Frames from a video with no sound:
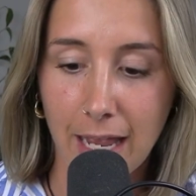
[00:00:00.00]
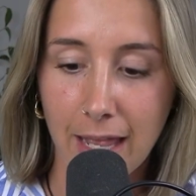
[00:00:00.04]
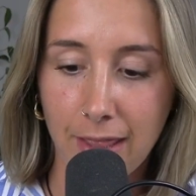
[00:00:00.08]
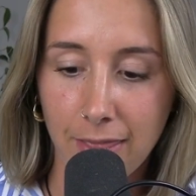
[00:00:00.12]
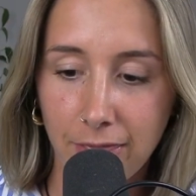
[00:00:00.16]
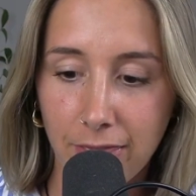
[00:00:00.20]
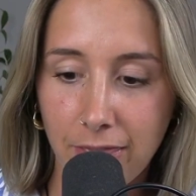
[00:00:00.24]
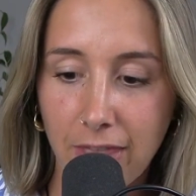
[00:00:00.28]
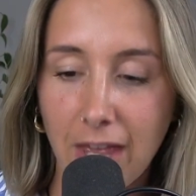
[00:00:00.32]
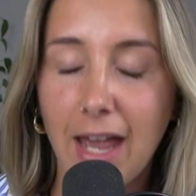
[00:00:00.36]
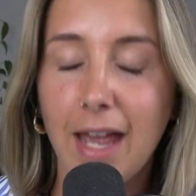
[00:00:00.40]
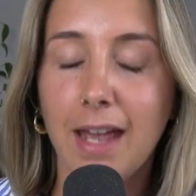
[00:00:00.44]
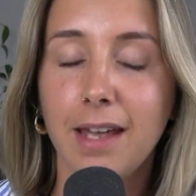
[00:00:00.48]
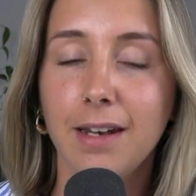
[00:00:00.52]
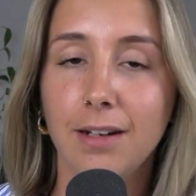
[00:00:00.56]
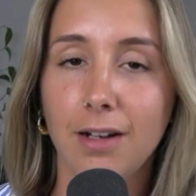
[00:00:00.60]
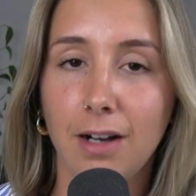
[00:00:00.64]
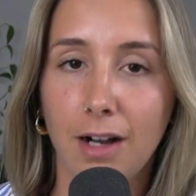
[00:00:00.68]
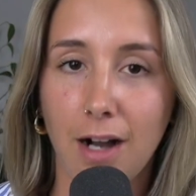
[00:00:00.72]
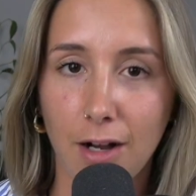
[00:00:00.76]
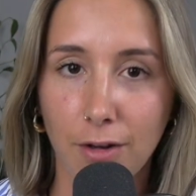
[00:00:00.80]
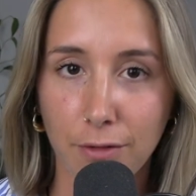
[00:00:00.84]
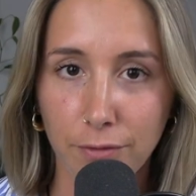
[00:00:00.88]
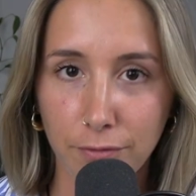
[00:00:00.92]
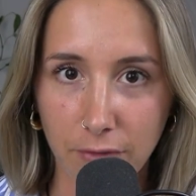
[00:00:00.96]
and then
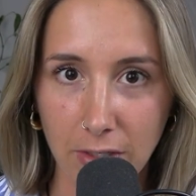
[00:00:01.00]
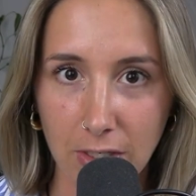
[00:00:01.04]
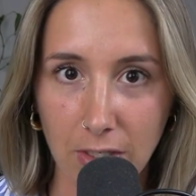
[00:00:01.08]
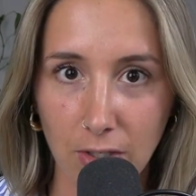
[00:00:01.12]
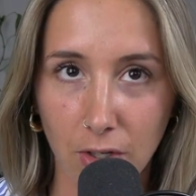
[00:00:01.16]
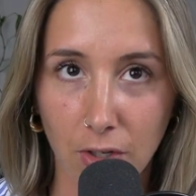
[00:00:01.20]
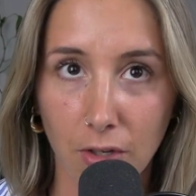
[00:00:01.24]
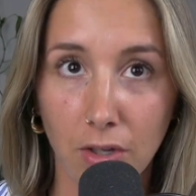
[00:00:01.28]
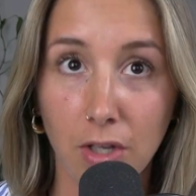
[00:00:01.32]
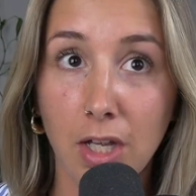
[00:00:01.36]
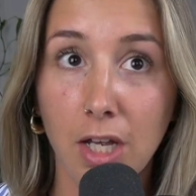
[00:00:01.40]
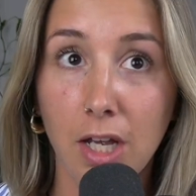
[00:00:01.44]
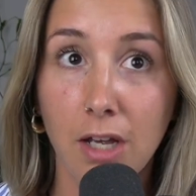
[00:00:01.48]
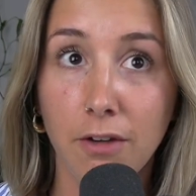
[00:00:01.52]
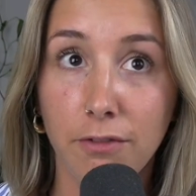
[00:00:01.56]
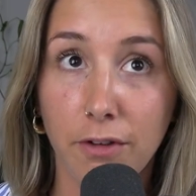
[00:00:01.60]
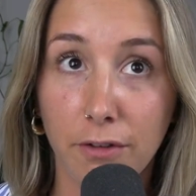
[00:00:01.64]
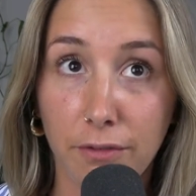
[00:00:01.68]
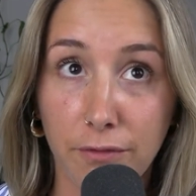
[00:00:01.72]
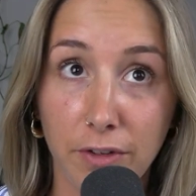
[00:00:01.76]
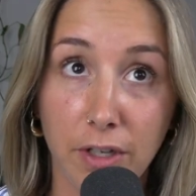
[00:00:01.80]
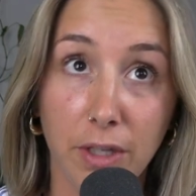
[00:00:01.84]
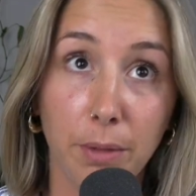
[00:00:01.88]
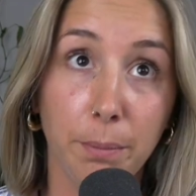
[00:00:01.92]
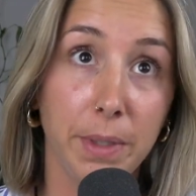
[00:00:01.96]
I'll feel
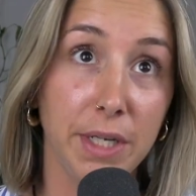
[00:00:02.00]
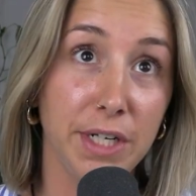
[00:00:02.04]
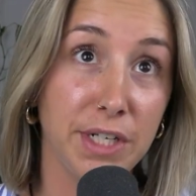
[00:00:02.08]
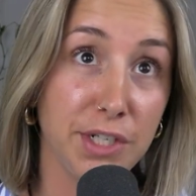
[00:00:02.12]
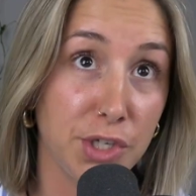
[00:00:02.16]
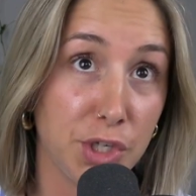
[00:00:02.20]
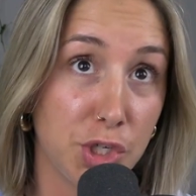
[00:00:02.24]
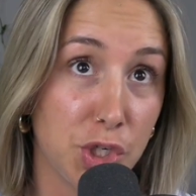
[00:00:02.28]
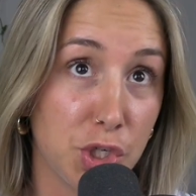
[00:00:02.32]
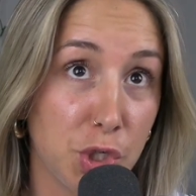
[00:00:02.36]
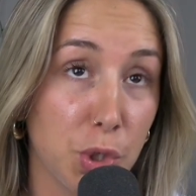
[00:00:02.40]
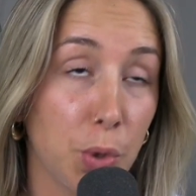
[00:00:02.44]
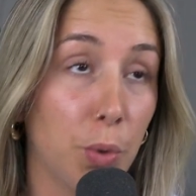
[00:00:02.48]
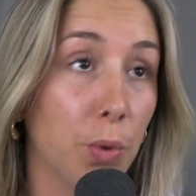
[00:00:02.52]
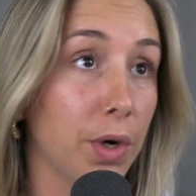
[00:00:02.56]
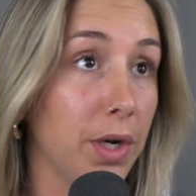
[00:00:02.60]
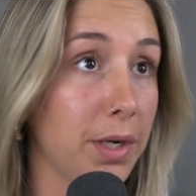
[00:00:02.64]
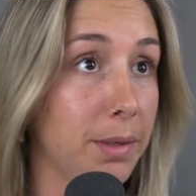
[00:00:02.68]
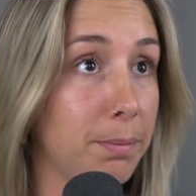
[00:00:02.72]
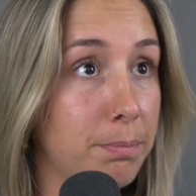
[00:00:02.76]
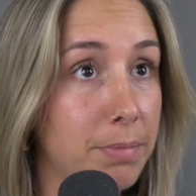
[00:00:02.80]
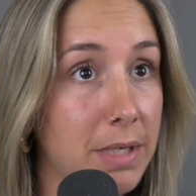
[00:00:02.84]
fulfillment, joy,